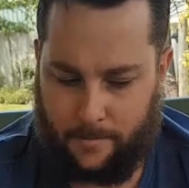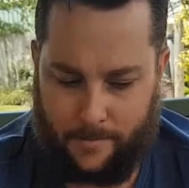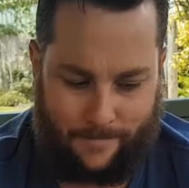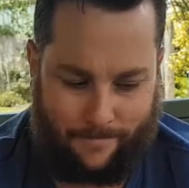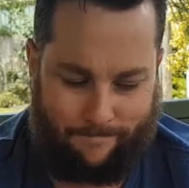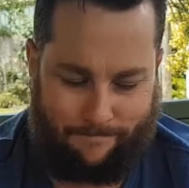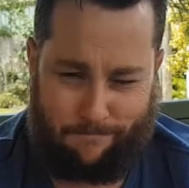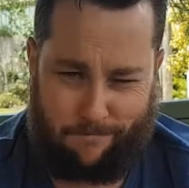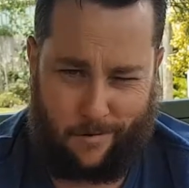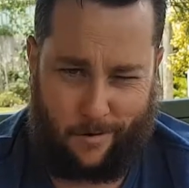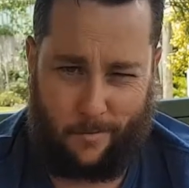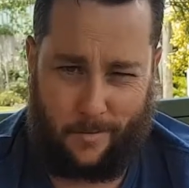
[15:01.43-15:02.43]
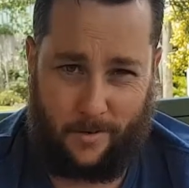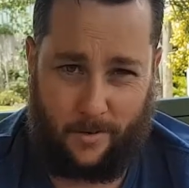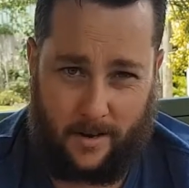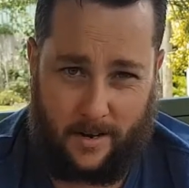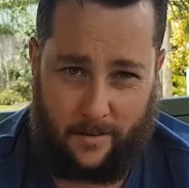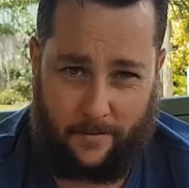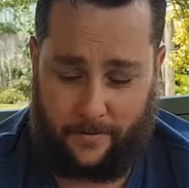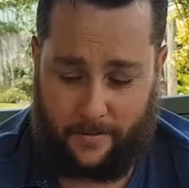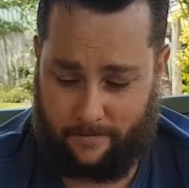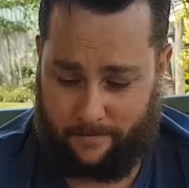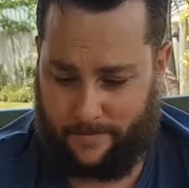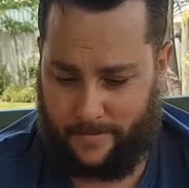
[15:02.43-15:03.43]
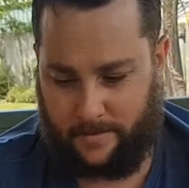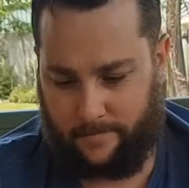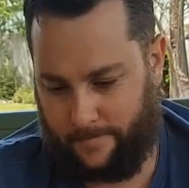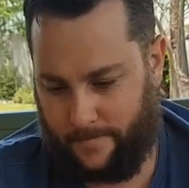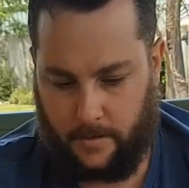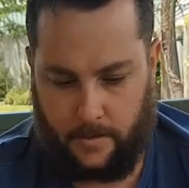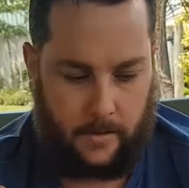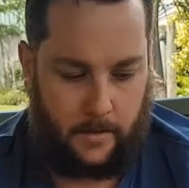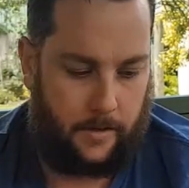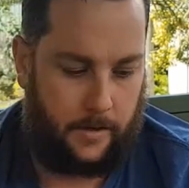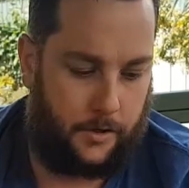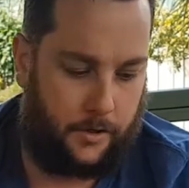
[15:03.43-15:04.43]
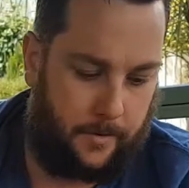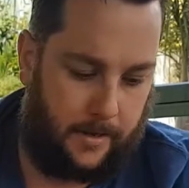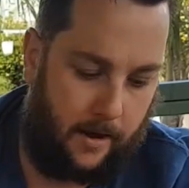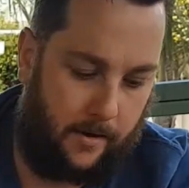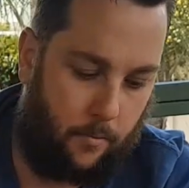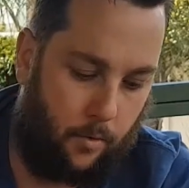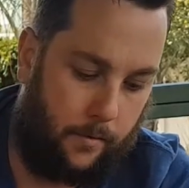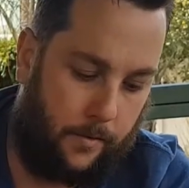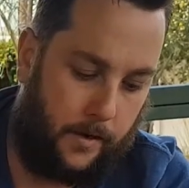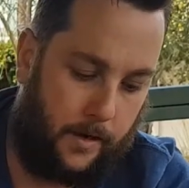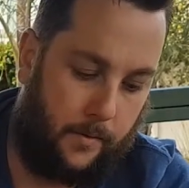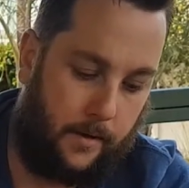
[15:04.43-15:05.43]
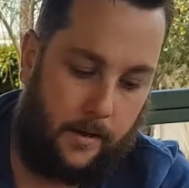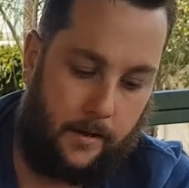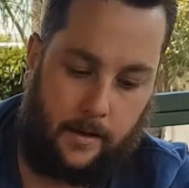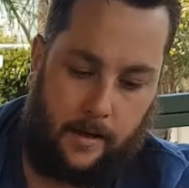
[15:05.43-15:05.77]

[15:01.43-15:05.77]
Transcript: but probably not enough. but you should be carrying more with you anyway.